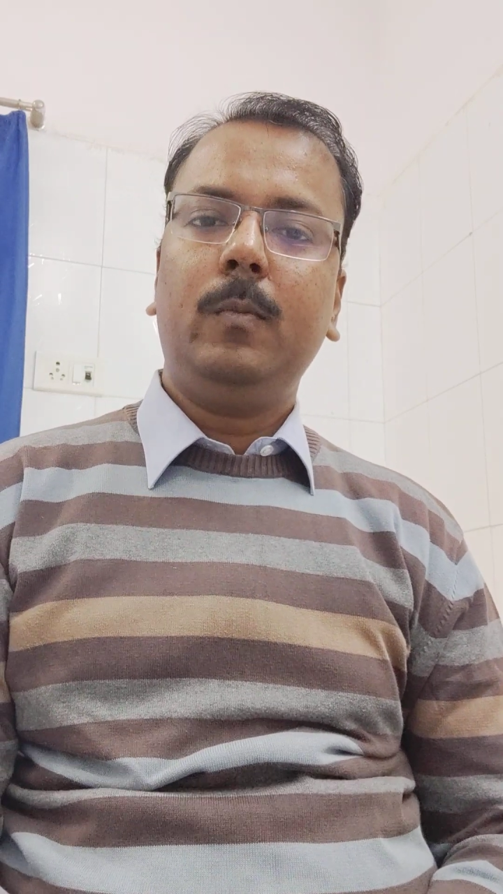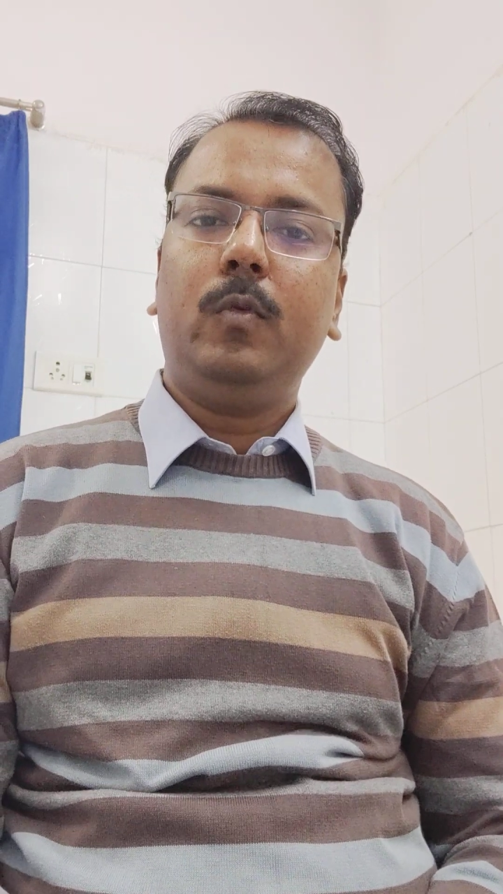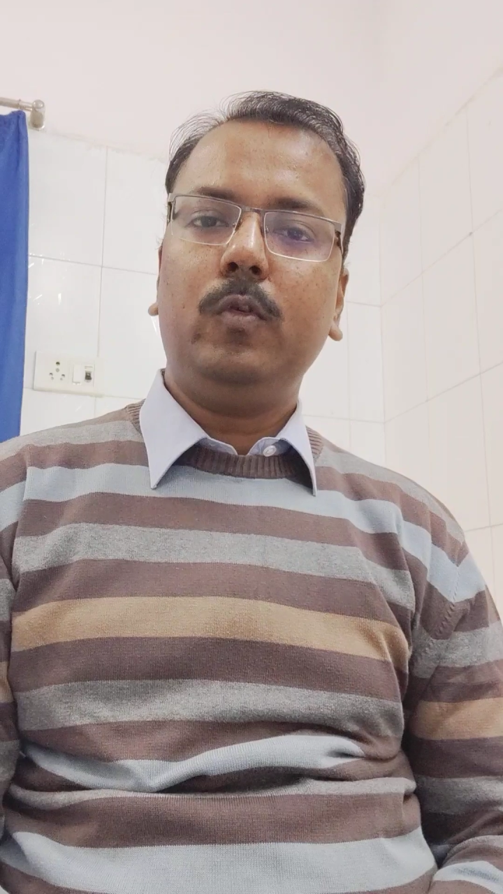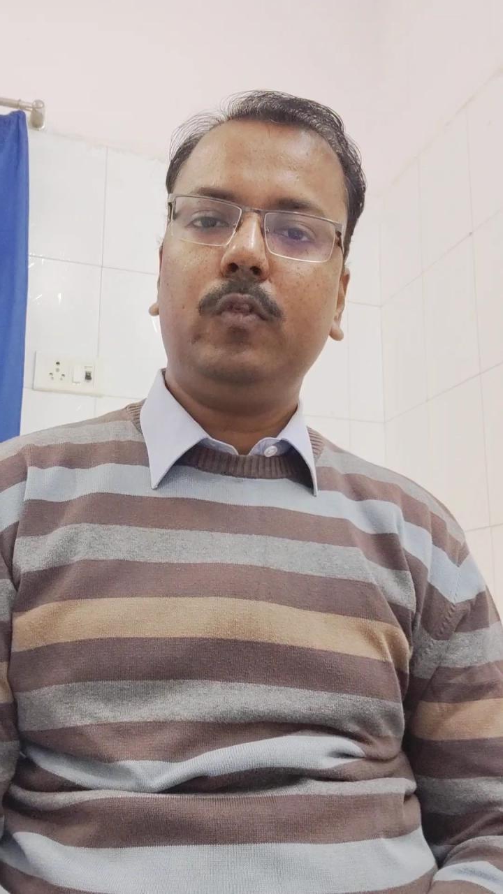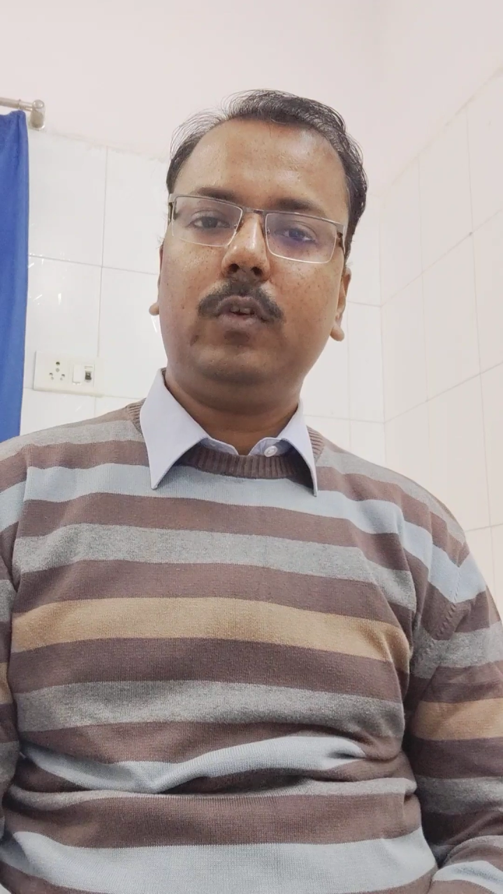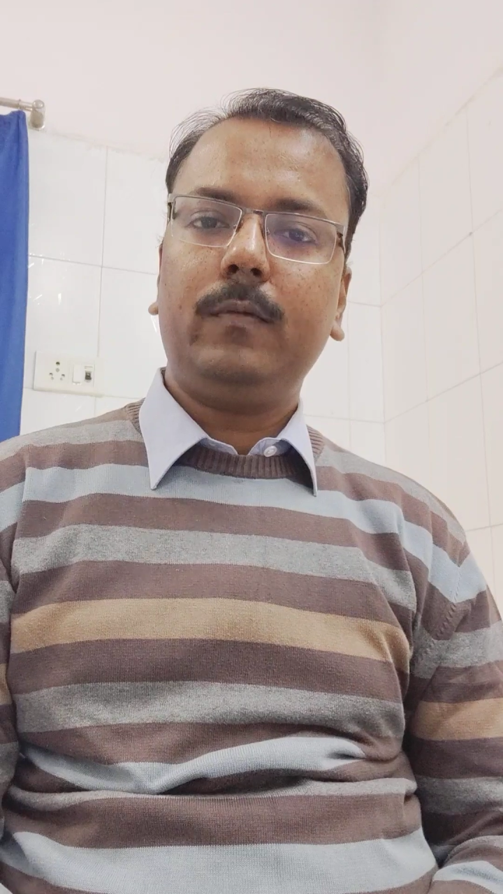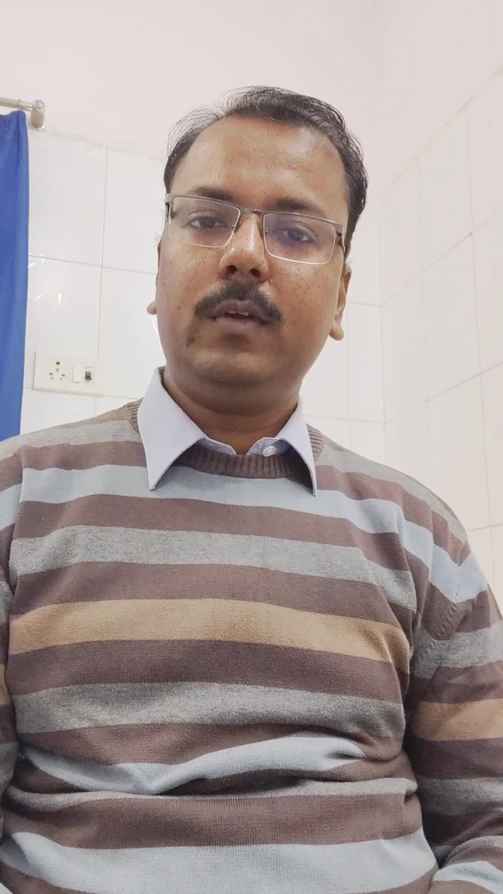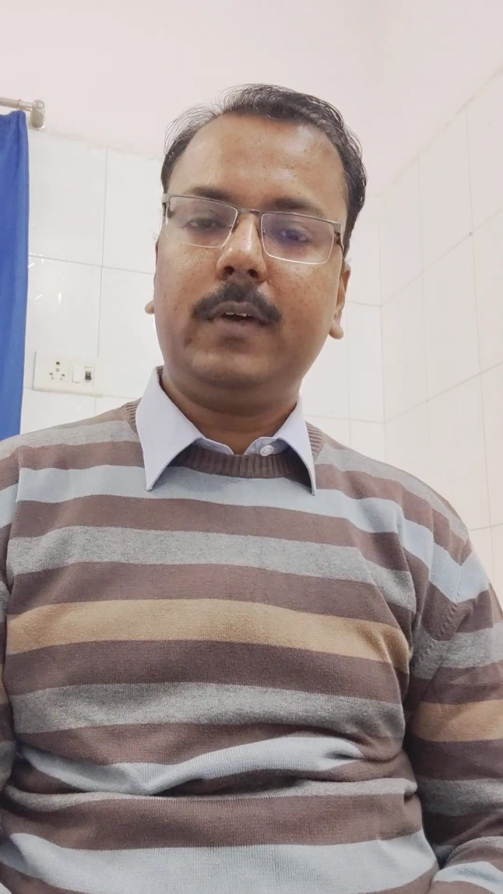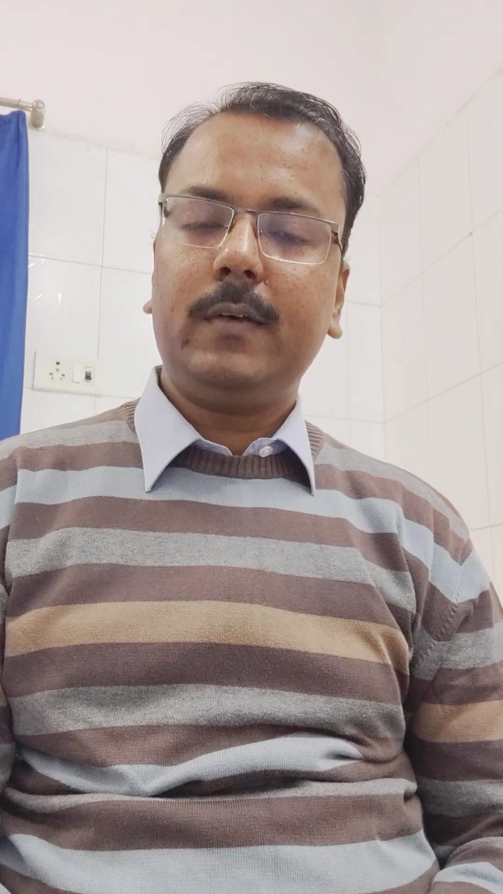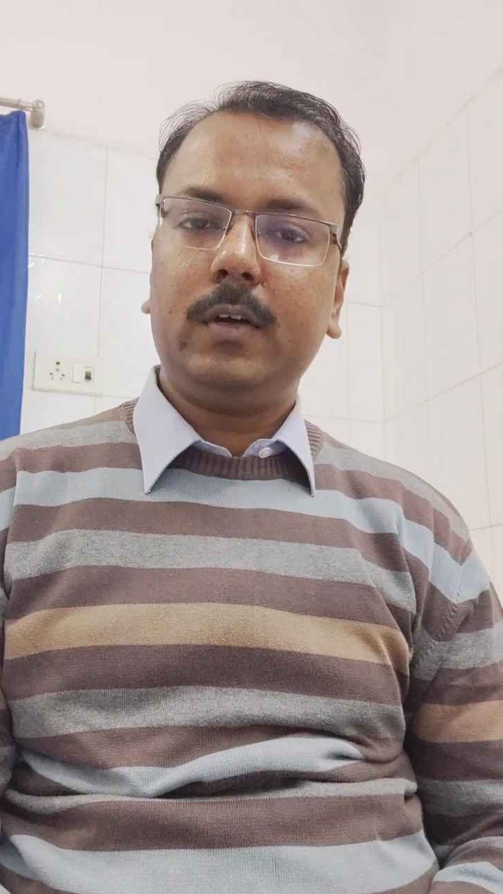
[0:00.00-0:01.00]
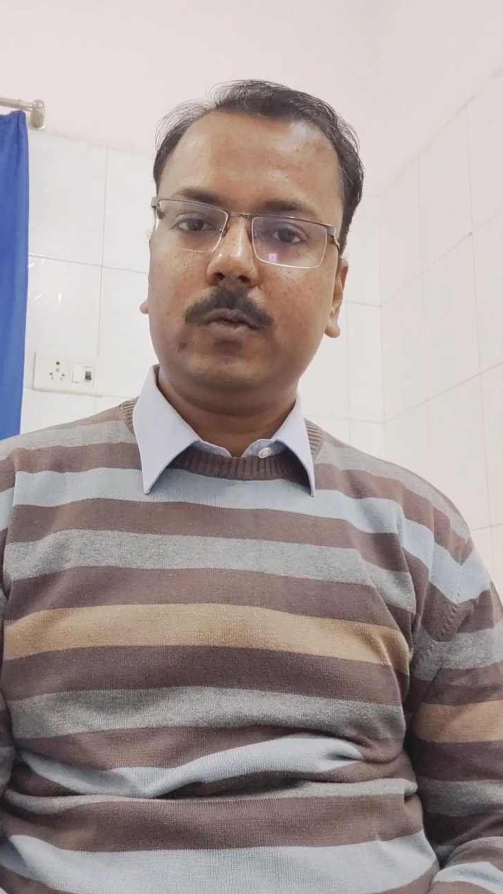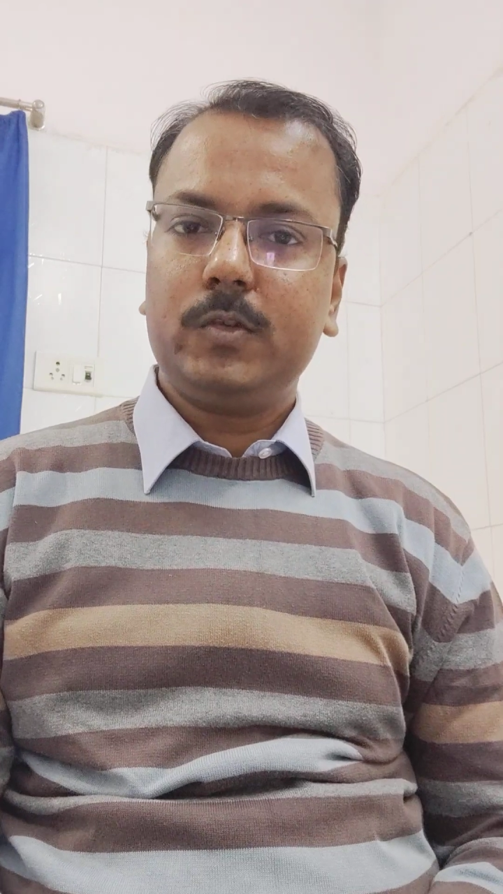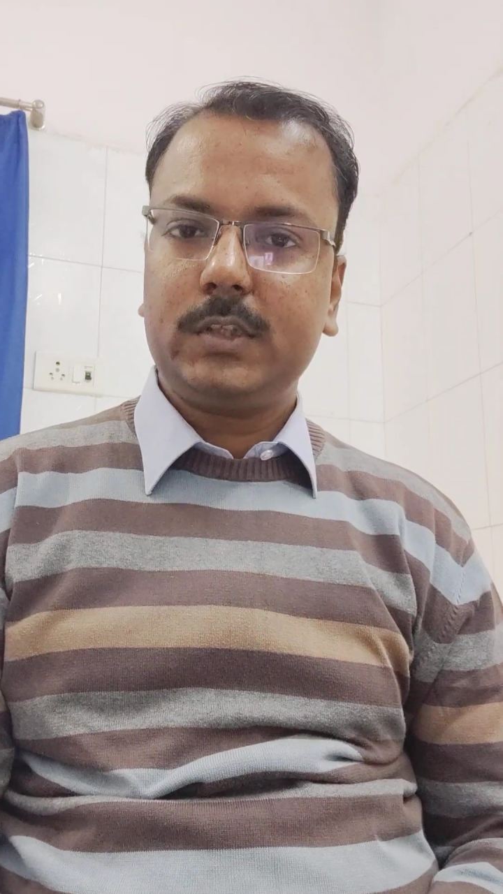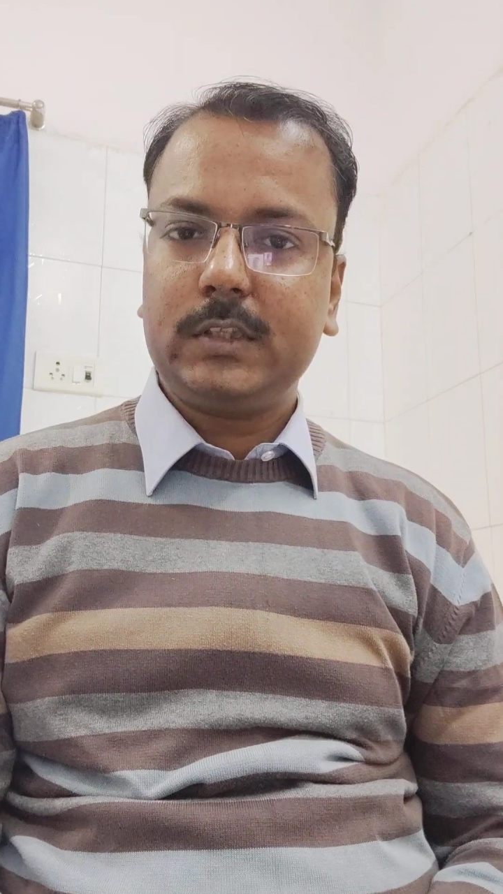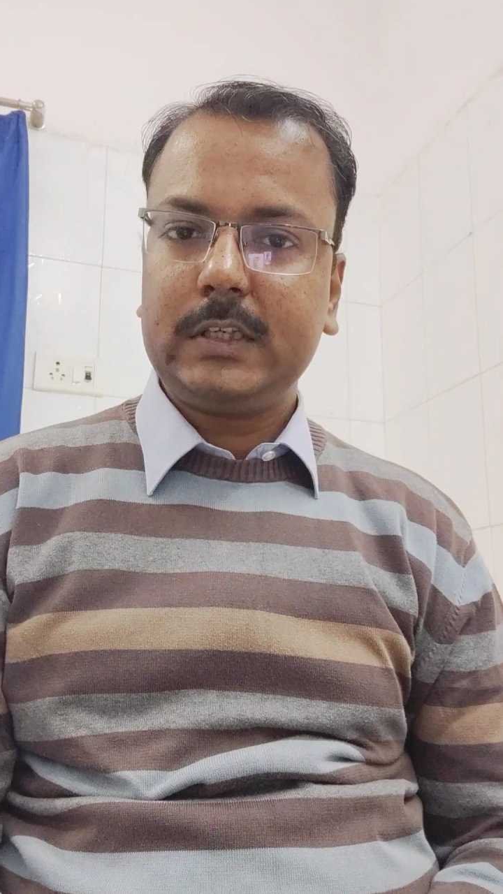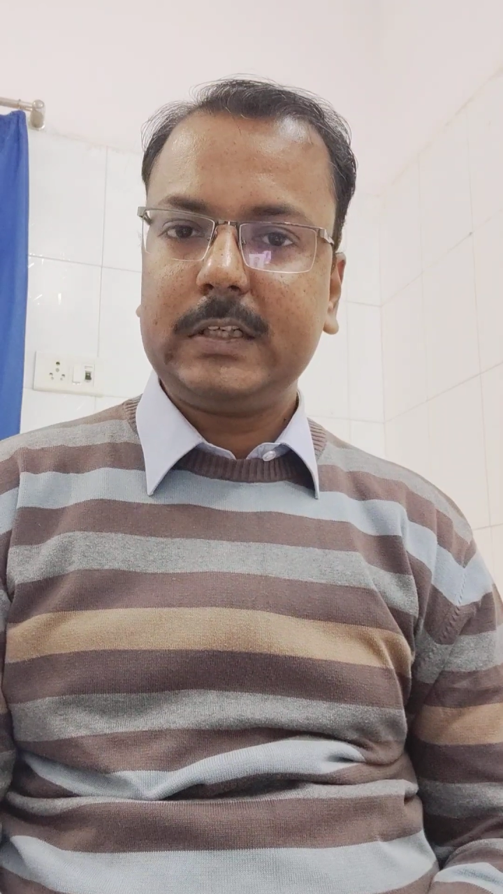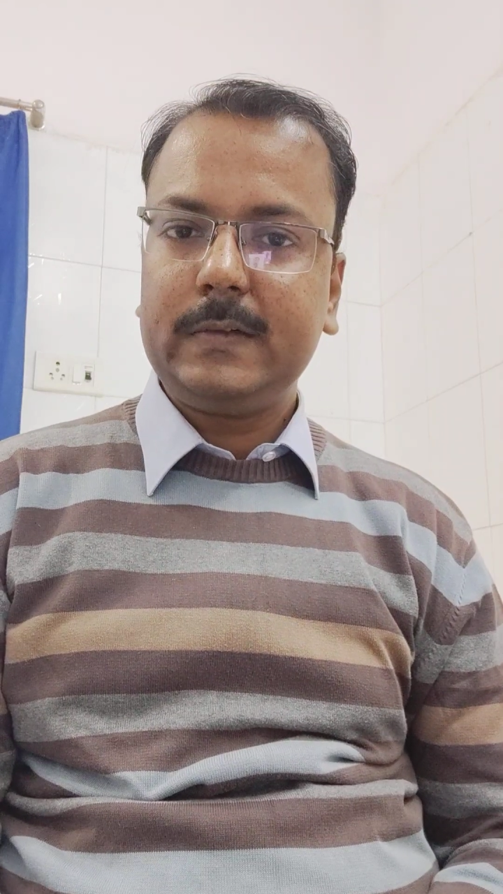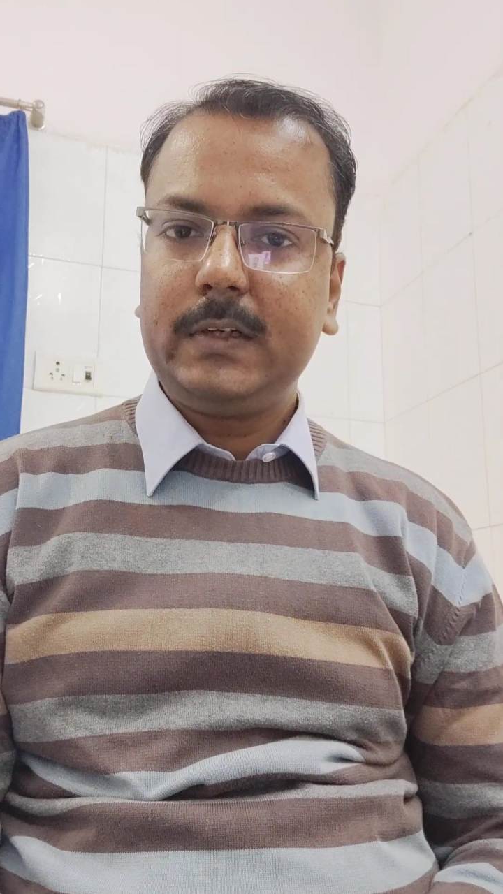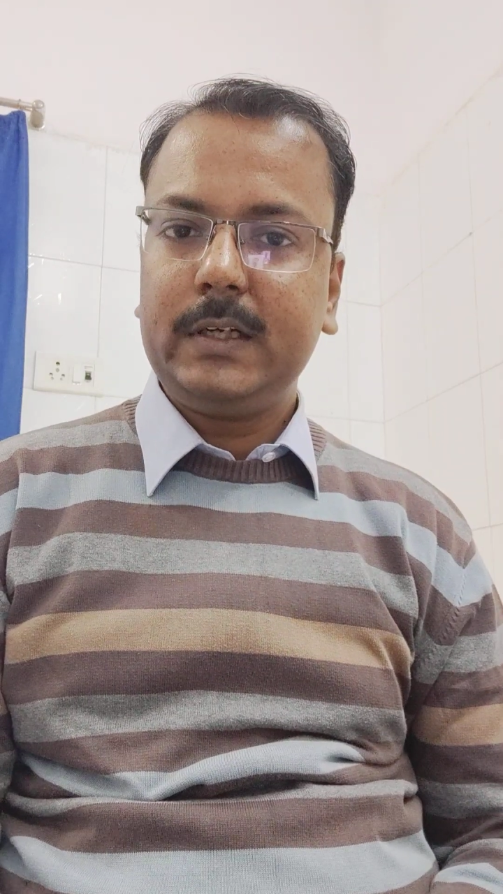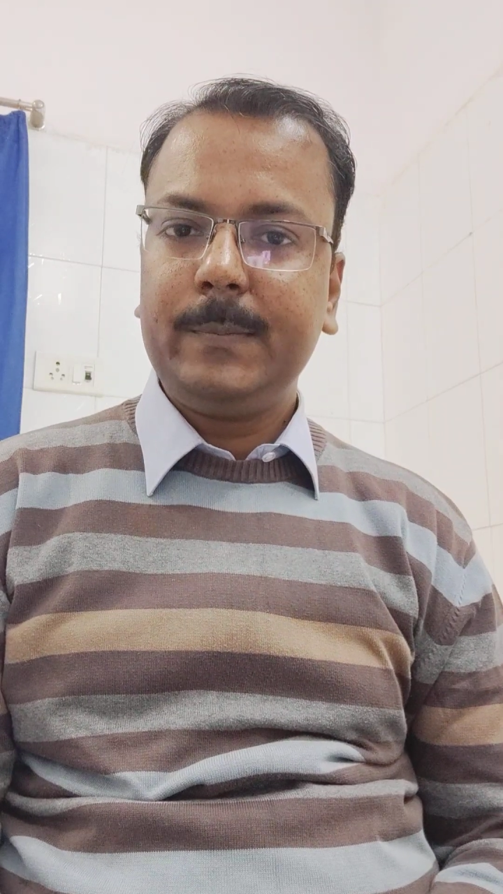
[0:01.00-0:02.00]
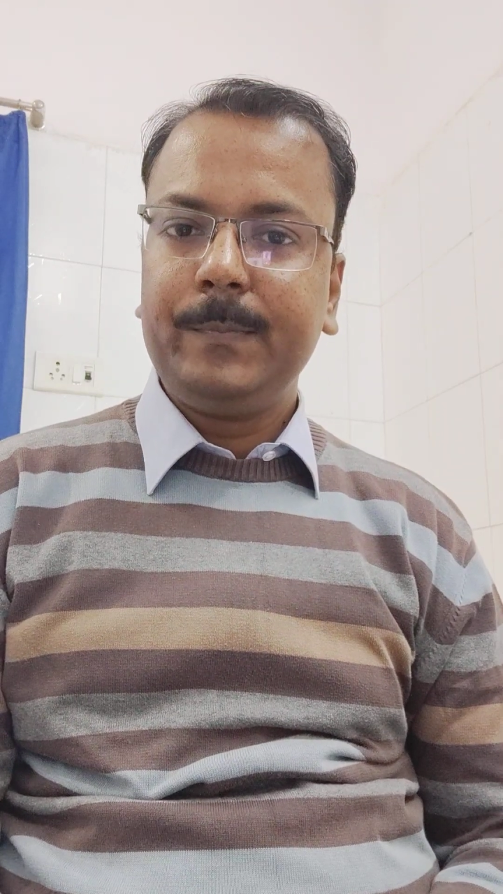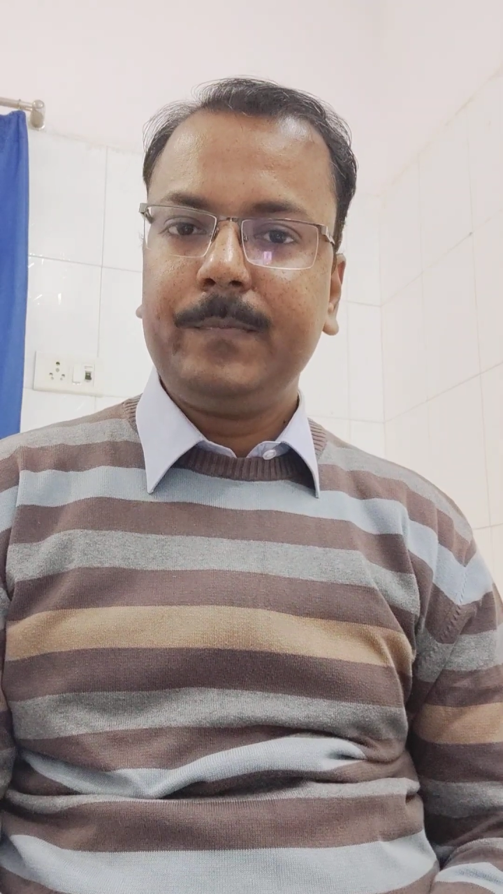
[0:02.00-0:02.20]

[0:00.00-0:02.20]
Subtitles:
Most of the viva questions are covered